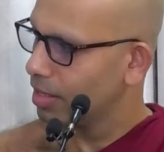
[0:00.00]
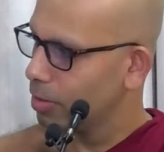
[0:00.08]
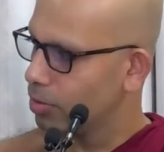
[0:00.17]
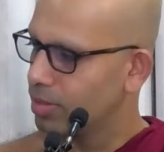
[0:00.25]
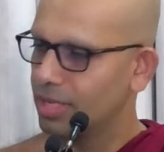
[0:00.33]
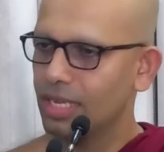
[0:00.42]

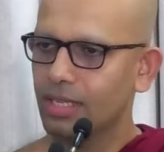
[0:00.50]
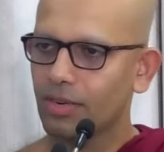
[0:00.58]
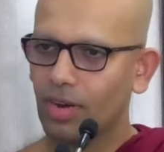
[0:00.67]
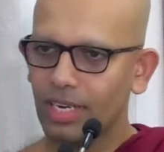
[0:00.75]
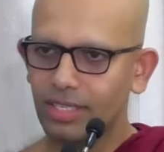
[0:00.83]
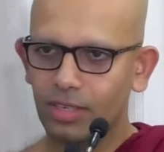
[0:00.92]
you see the
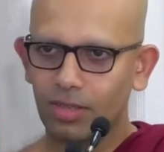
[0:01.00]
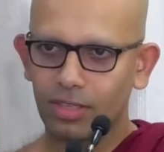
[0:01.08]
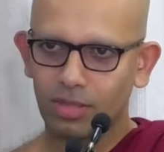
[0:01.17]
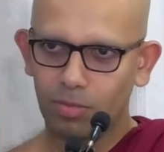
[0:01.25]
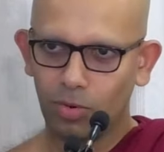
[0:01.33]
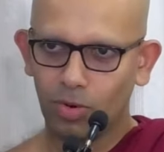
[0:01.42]
writing on
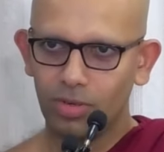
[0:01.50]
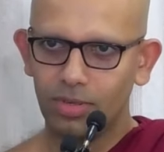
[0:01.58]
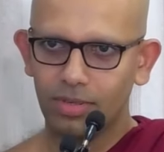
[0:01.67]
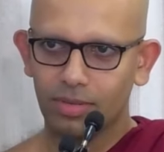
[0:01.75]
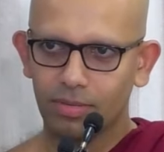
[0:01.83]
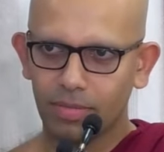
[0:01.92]
this board
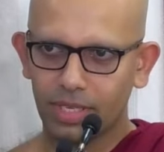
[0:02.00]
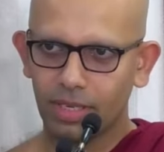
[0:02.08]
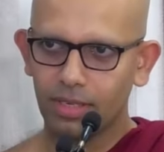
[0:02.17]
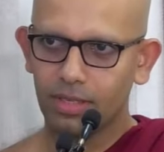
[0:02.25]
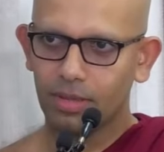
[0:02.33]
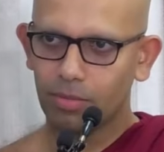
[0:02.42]

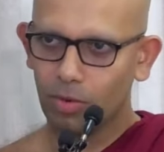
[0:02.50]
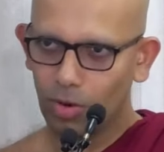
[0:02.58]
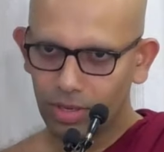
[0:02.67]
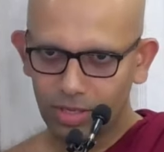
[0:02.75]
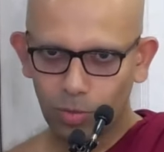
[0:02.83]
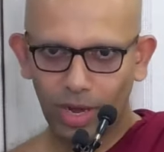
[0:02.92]
because the
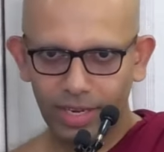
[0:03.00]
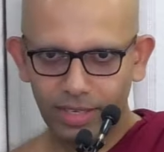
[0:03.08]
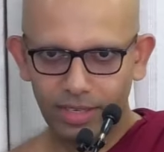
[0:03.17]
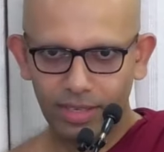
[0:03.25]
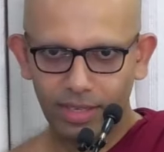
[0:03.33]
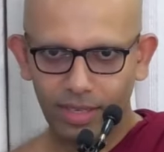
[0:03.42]
board is
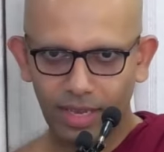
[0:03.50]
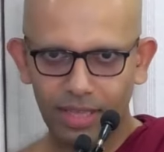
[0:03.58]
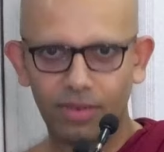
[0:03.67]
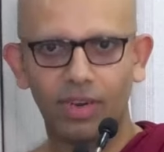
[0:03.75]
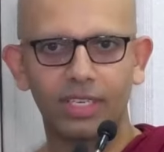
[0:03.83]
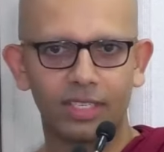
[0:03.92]
white
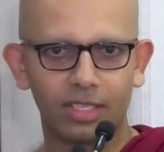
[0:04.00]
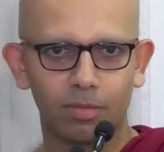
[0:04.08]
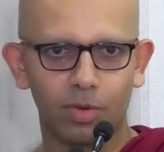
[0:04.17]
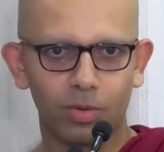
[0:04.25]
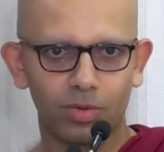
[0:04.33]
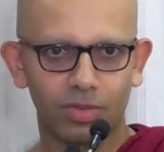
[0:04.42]
and the writing is
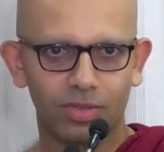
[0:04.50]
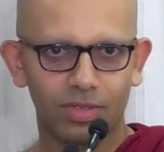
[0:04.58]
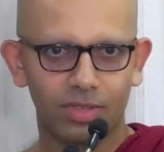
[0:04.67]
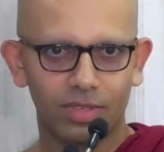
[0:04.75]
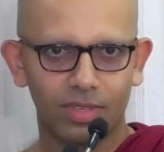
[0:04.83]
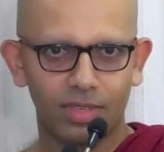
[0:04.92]
blue
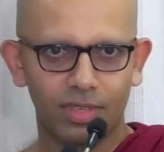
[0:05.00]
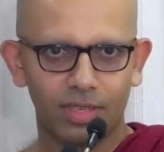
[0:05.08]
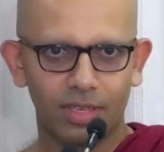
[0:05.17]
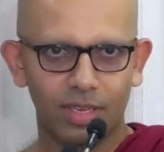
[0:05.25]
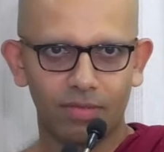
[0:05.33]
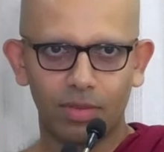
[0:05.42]

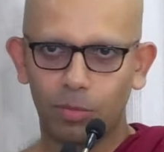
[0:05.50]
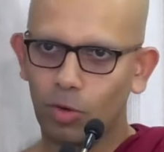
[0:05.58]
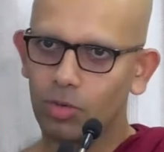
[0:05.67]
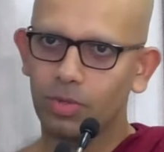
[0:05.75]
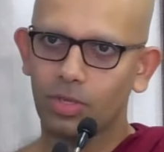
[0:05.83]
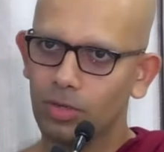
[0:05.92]
if the
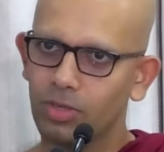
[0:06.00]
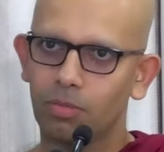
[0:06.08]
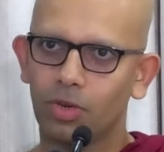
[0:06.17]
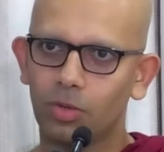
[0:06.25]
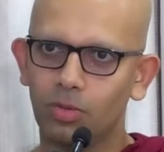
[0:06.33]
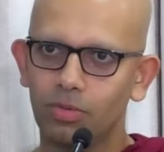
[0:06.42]
board was also
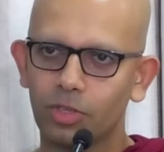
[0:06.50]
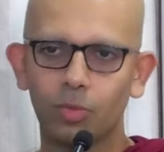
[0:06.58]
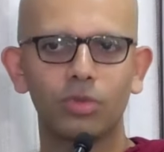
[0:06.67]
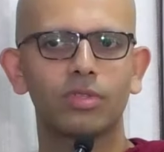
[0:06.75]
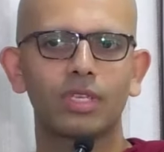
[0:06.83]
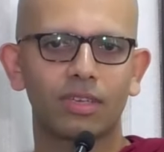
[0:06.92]
blue you
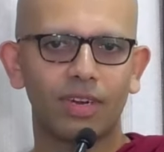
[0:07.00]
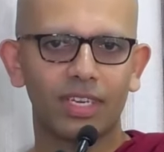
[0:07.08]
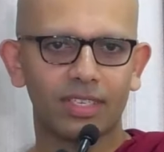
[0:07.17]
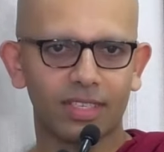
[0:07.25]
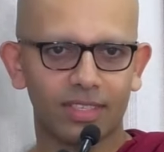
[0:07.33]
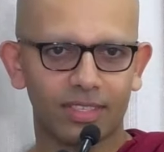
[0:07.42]
wouldn't see the
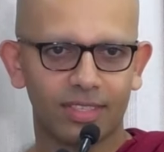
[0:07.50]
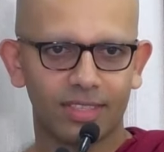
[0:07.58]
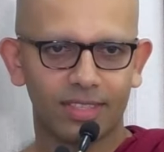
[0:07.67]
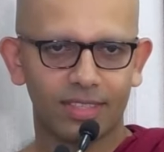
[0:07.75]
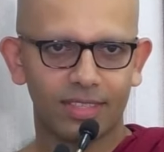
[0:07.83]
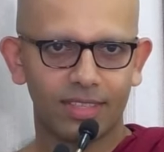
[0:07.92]
writing
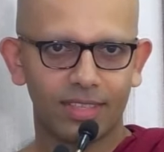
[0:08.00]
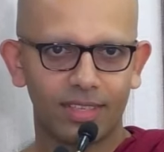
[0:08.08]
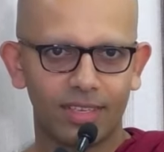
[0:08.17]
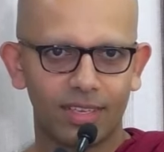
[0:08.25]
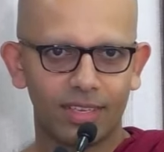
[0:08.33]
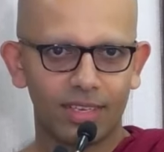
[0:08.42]

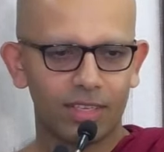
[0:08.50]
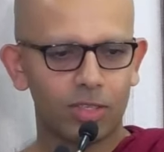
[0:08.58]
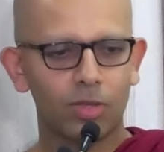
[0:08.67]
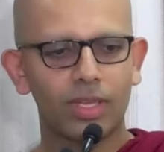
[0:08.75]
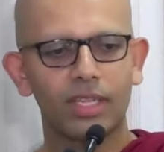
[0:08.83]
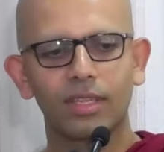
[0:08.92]

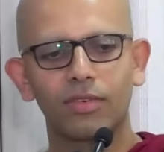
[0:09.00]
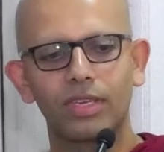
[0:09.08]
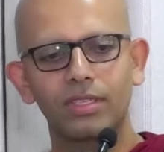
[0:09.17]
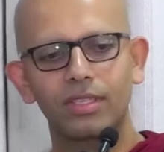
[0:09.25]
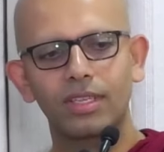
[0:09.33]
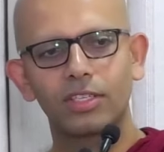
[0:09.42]
so then the
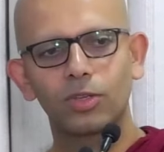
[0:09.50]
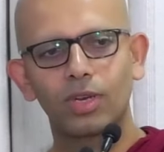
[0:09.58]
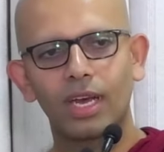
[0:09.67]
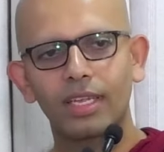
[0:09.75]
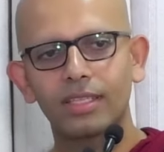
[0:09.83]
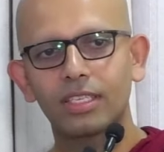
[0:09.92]
reason that you
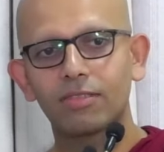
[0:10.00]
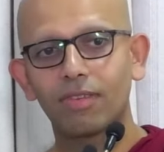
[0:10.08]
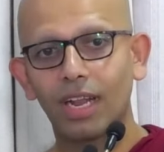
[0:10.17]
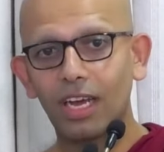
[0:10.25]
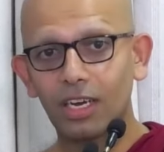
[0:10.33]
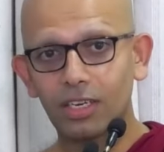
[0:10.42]
like these
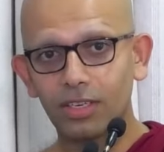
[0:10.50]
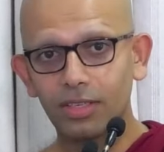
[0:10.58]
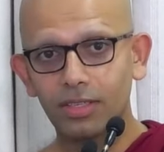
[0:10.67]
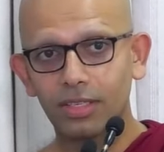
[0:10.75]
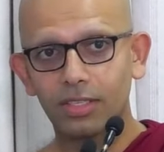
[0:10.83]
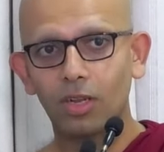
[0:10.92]

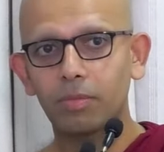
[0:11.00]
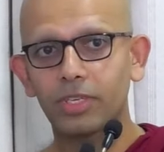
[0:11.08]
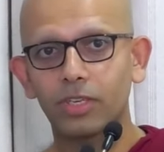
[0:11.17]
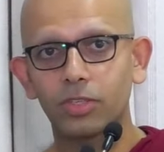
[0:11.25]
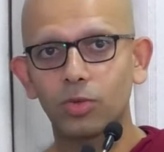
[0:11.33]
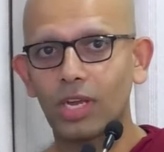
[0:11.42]
flowers is not
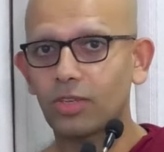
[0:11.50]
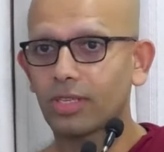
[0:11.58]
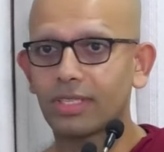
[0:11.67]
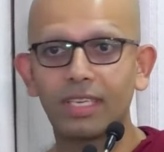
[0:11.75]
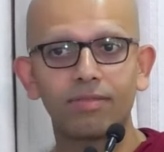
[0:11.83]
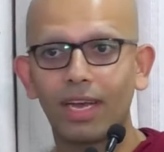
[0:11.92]
because you actually
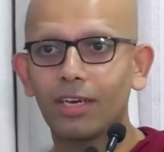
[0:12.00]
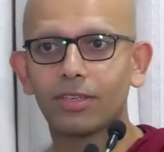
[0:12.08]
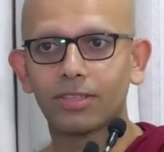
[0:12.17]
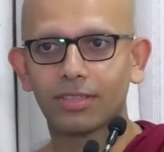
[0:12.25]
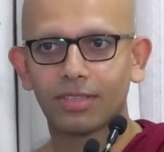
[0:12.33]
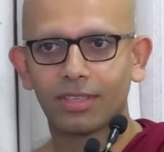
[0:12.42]
see
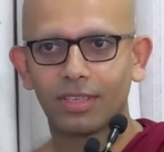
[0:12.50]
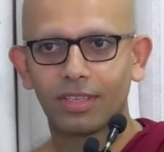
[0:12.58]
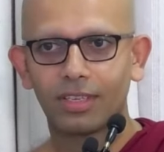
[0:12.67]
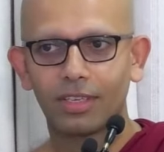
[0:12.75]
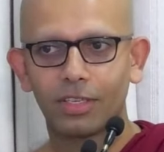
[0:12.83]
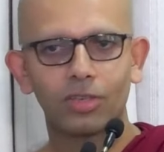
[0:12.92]
flowers
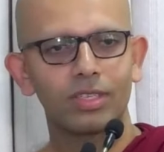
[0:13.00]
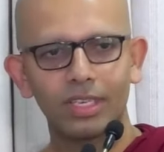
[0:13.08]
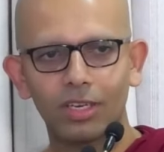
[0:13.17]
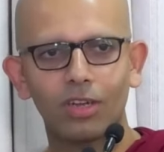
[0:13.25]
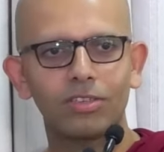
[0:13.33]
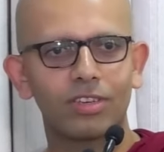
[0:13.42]
you're
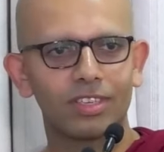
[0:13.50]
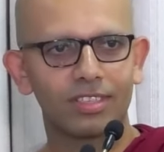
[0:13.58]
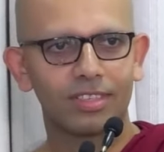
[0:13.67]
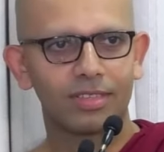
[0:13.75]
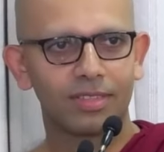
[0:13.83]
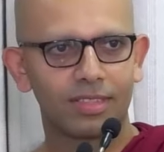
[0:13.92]
seeing contrast